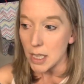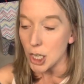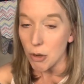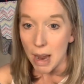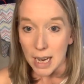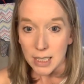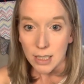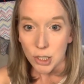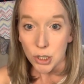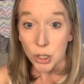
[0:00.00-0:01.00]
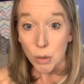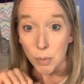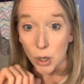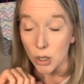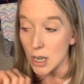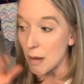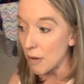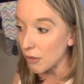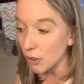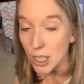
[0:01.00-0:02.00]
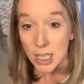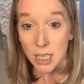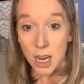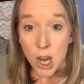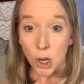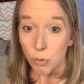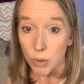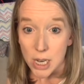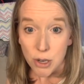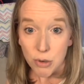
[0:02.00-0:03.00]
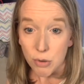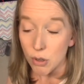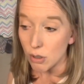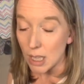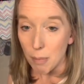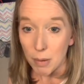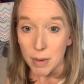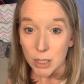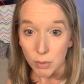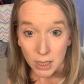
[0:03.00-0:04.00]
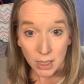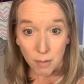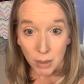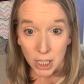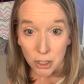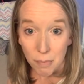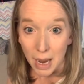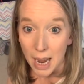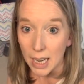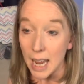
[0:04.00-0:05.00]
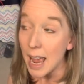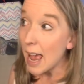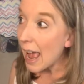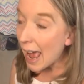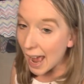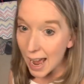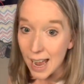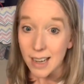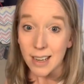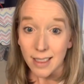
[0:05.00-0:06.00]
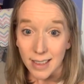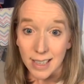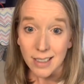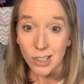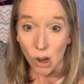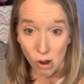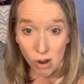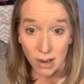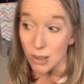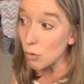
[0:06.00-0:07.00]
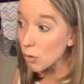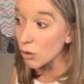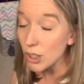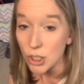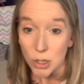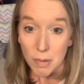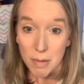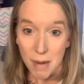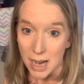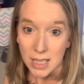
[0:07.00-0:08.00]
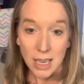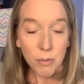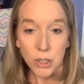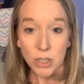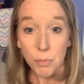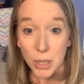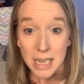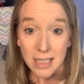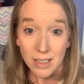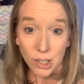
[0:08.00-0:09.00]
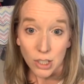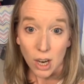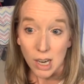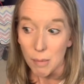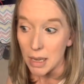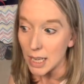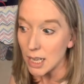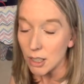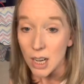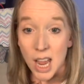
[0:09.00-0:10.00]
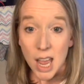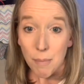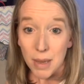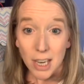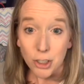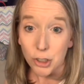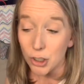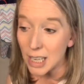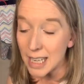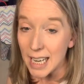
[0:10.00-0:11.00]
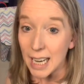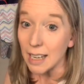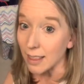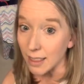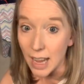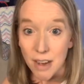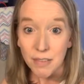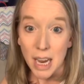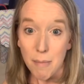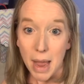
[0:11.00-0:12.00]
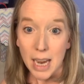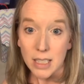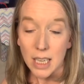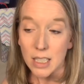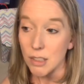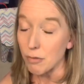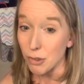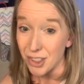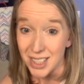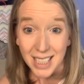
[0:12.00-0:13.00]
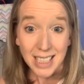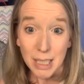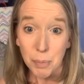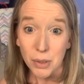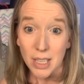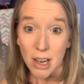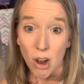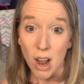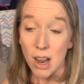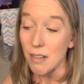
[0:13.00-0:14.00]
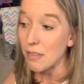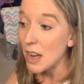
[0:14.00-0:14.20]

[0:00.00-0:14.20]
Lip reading: access into a program, if you're going to renew your supplements with a completion pack, add this on, or the 2B Mindset, which Brandy's going to talk about later, because you're going to get lifetime access for 60% off,